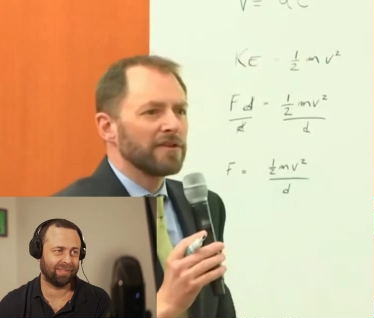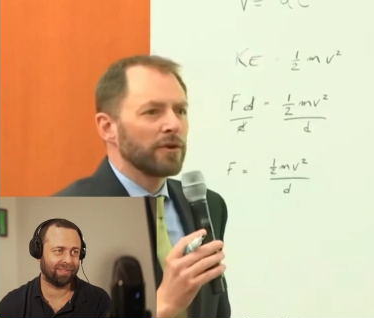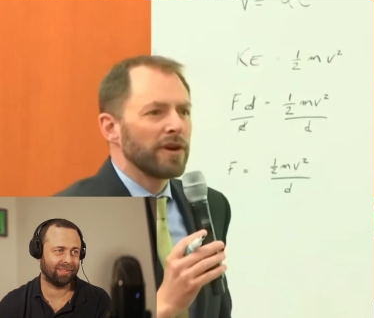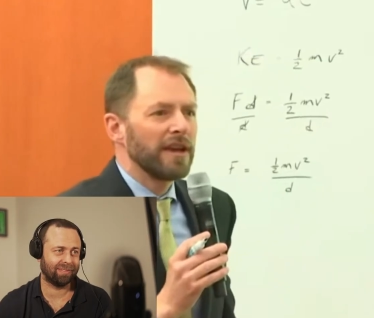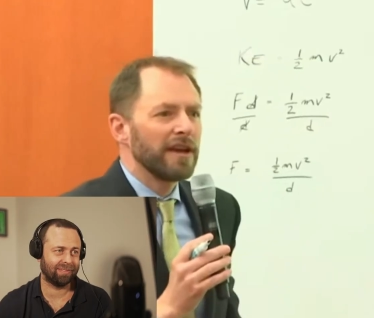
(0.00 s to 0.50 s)

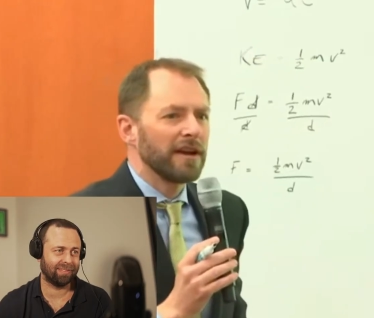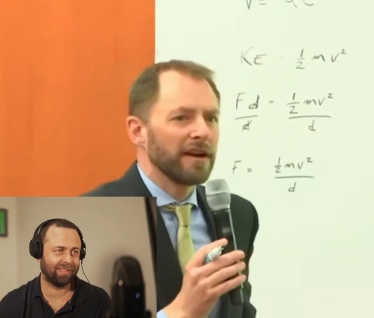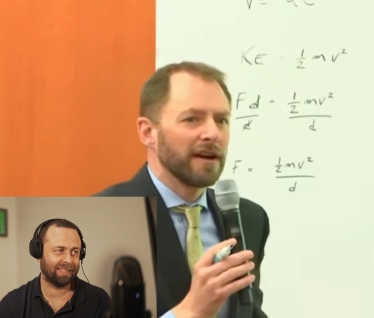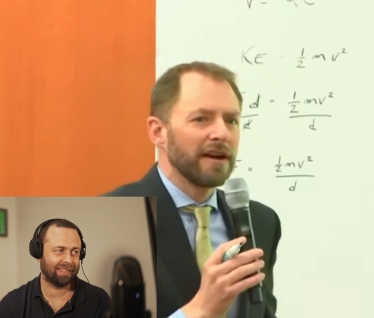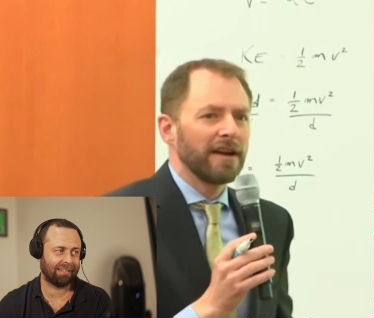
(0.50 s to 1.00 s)
Speaker 1: So
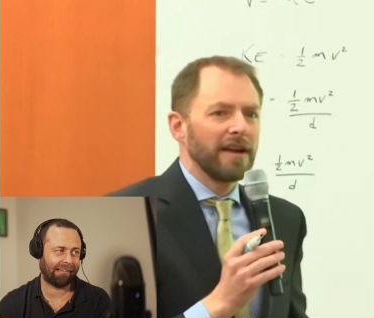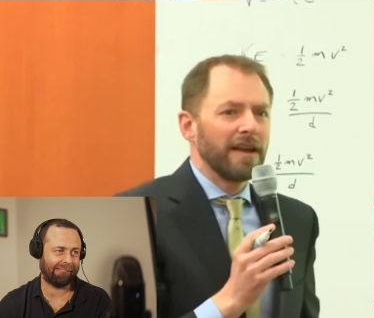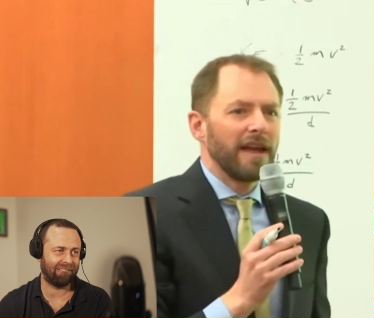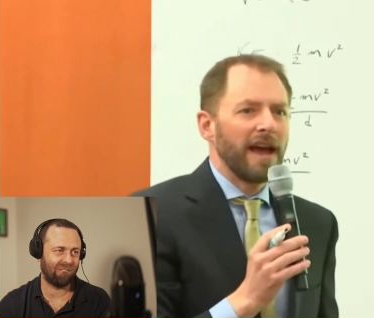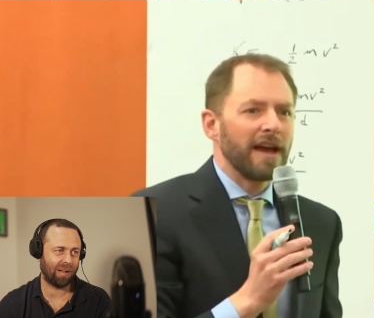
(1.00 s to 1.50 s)
here
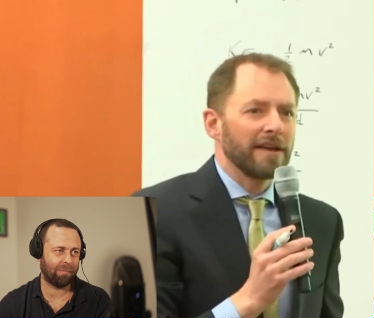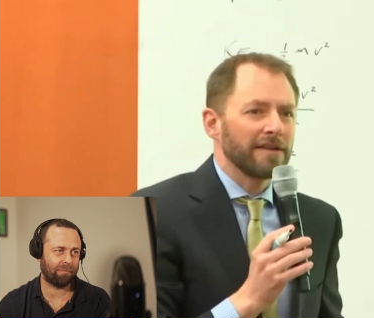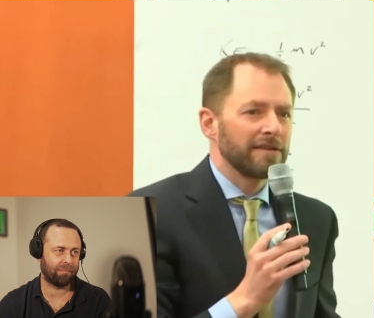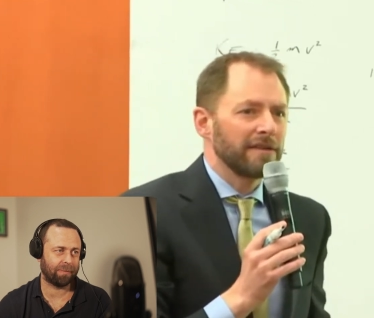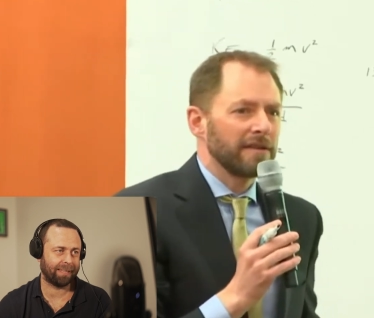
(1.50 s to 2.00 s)
he
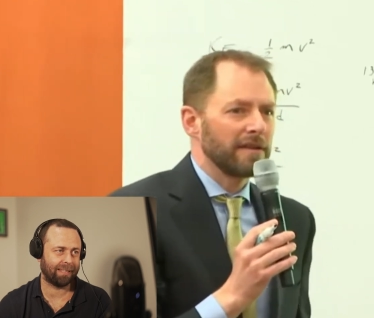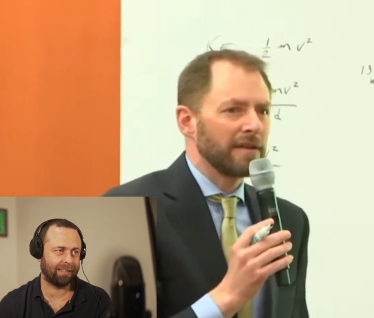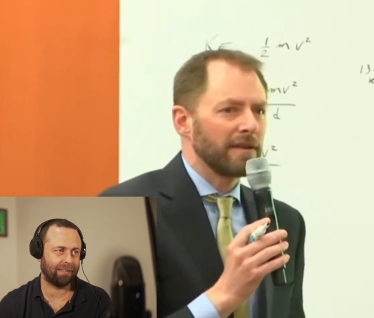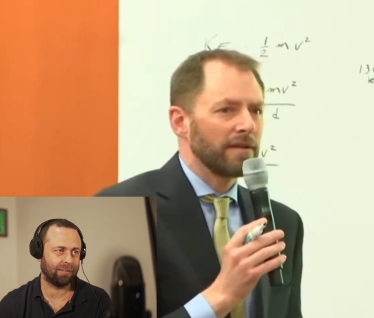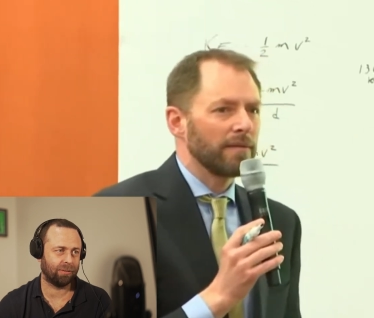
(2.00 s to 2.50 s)
has
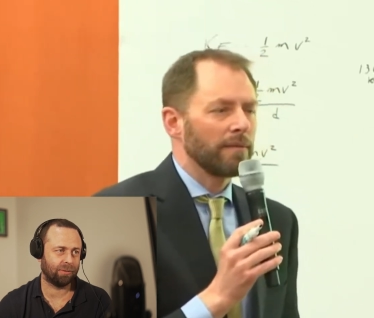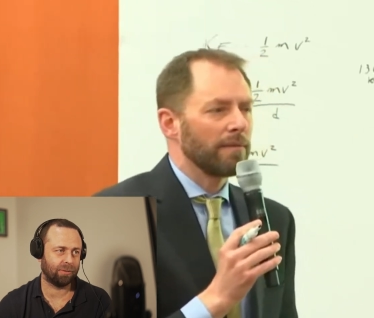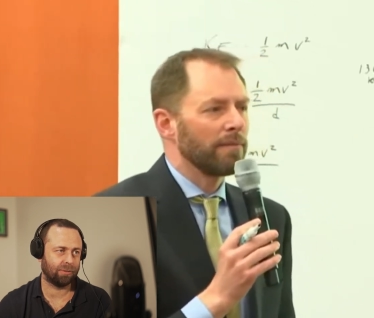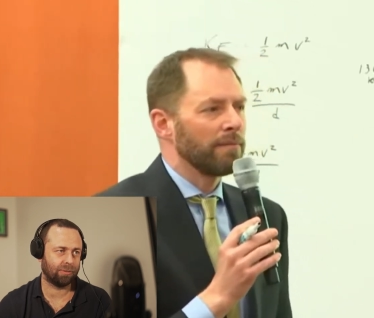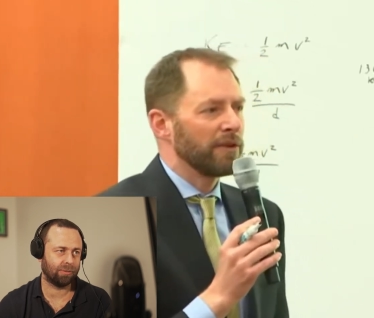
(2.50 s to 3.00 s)

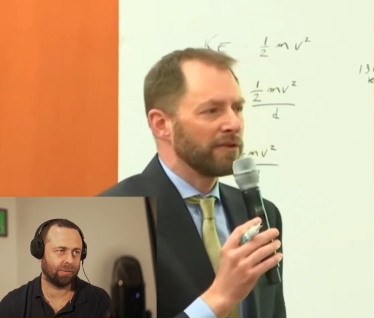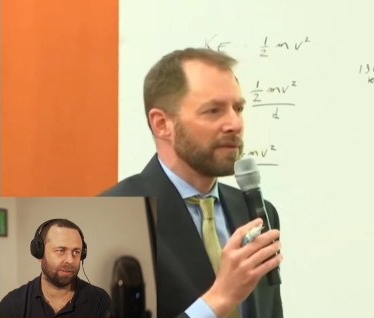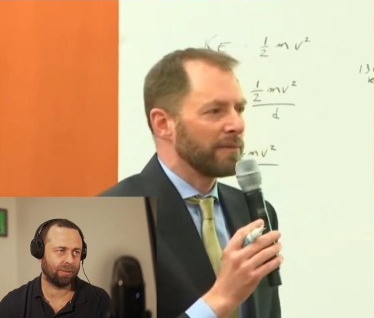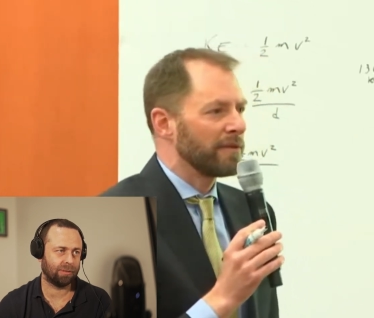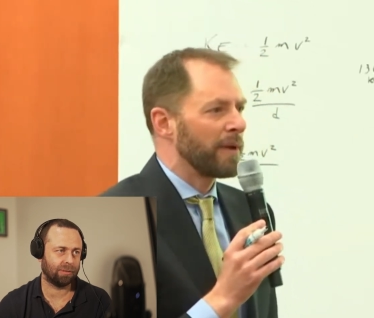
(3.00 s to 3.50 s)

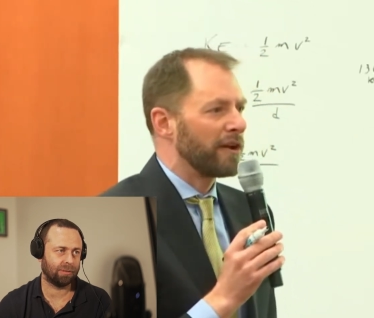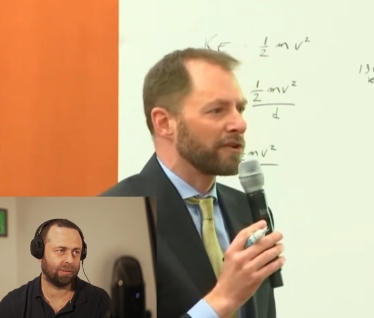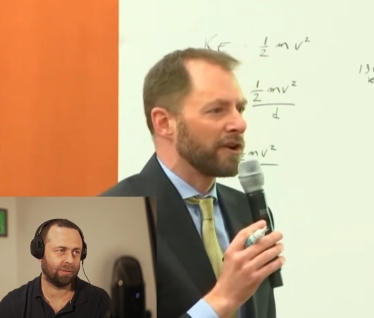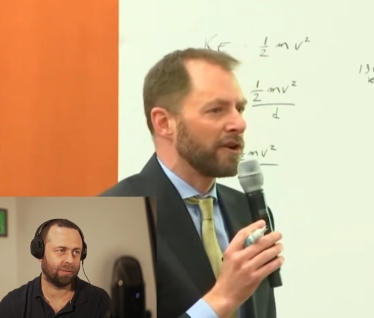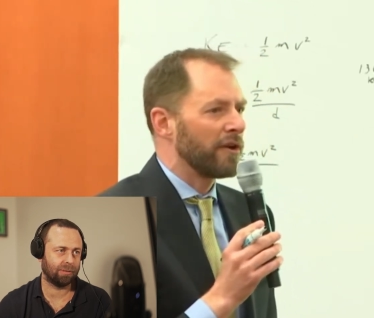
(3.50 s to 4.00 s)
Miss, Miss
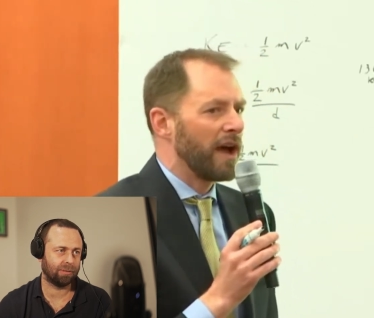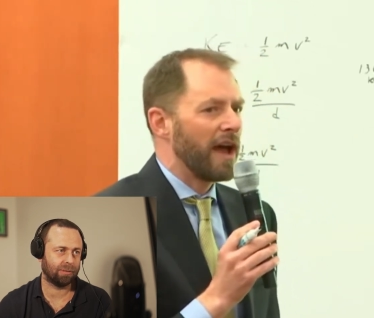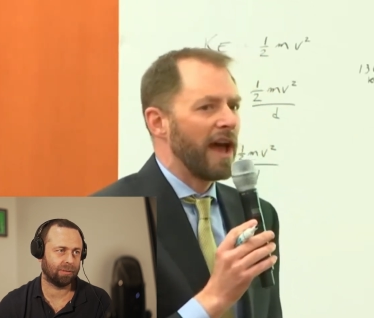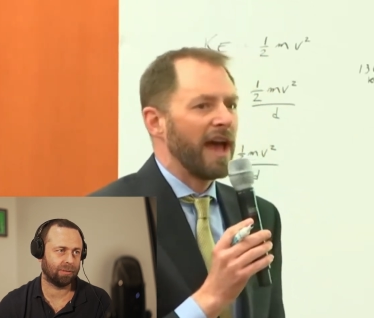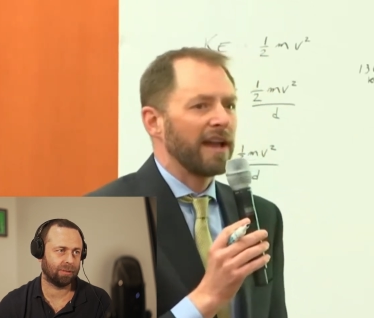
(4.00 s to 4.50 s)
Paltrow
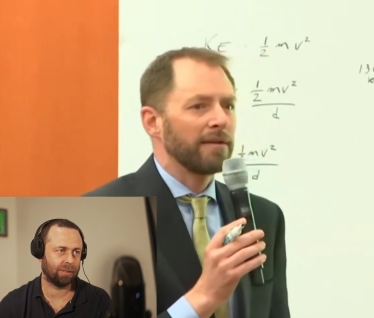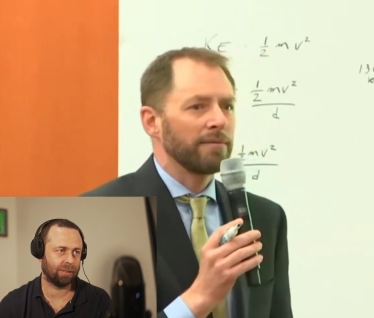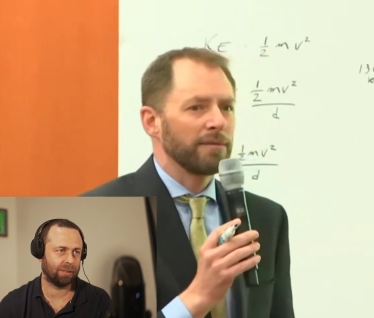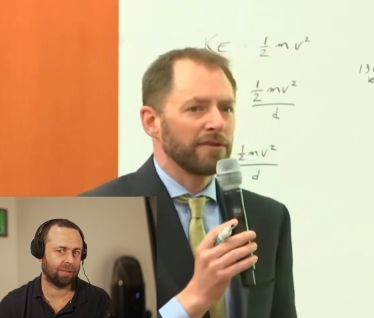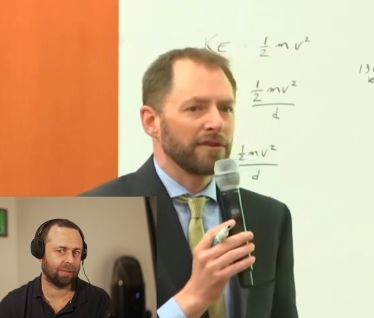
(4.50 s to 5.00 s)

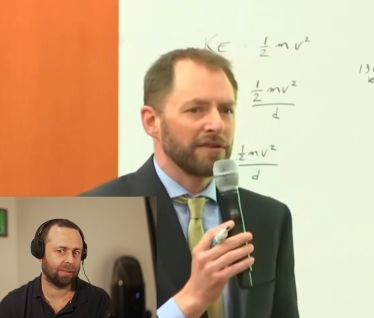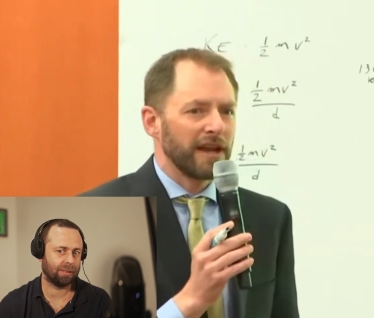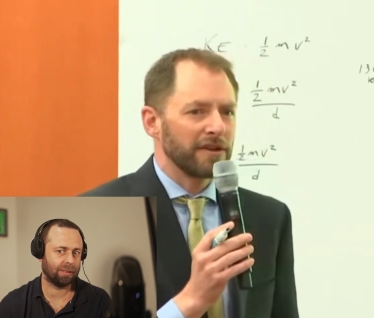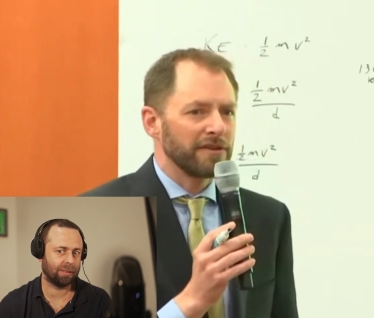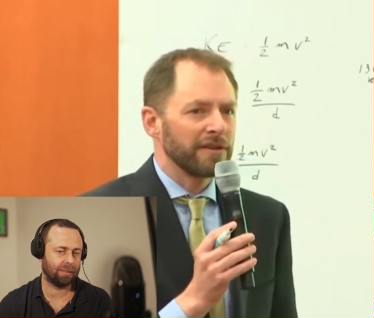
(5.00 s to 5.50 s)
and Mr.
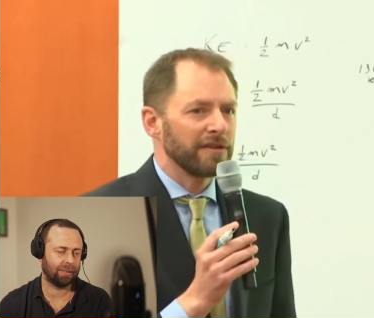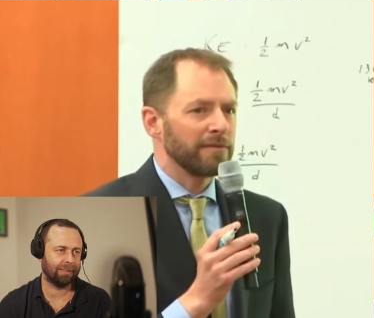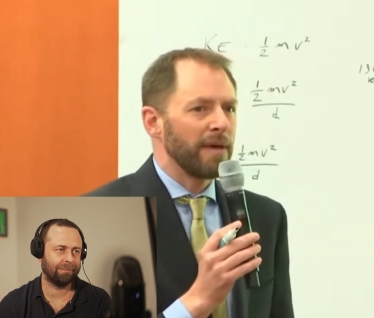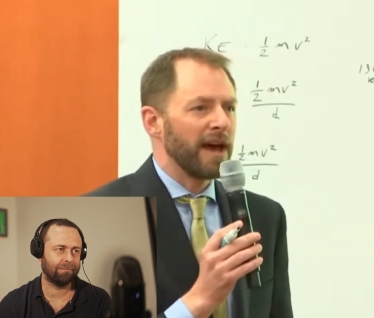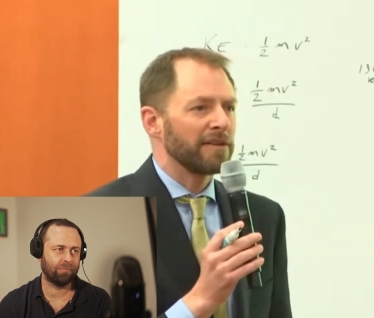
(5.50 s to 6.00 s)

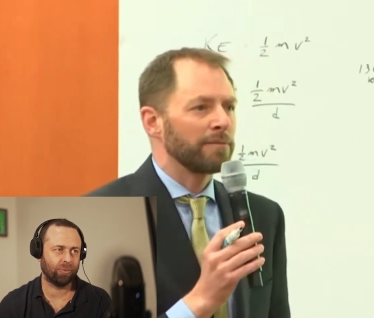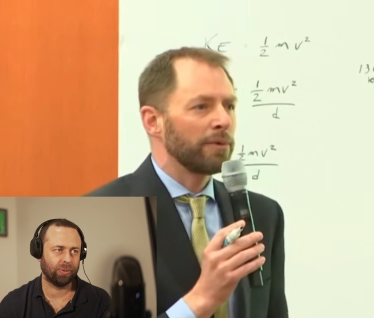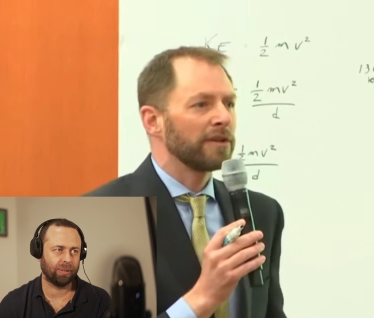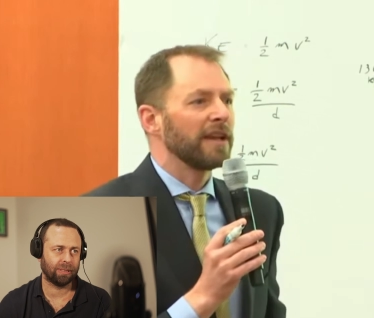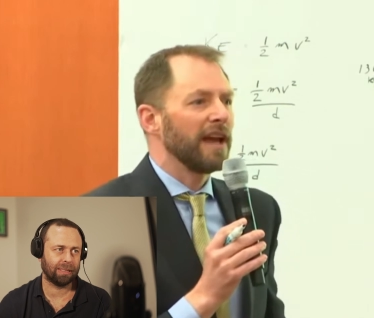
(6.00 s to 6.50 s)
Sanderson's mass
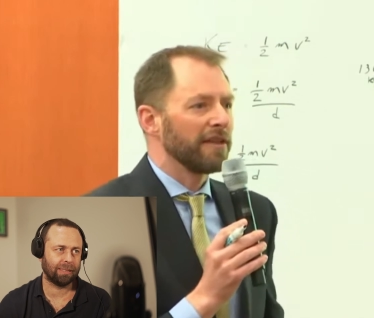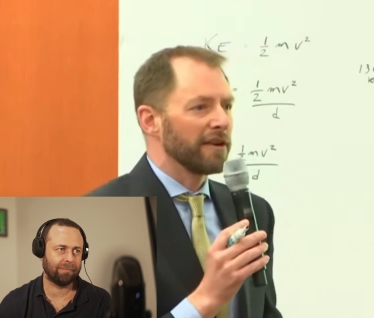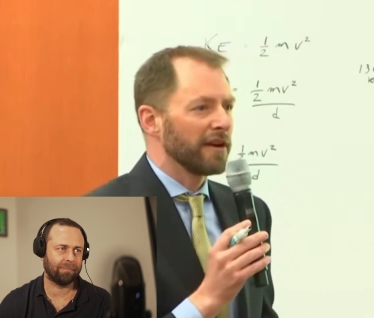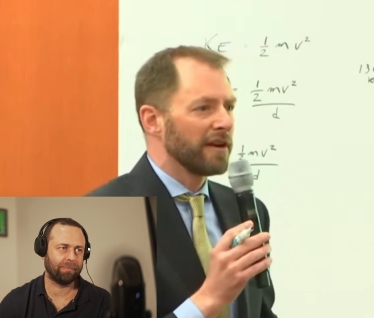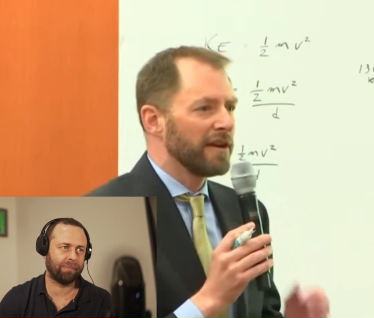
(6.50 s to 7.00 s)
put
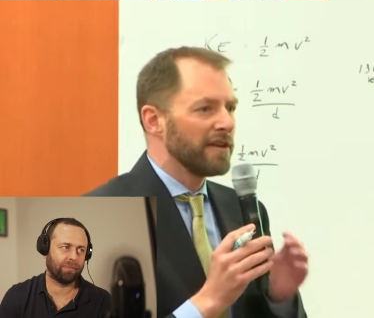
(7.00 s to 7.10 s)
together.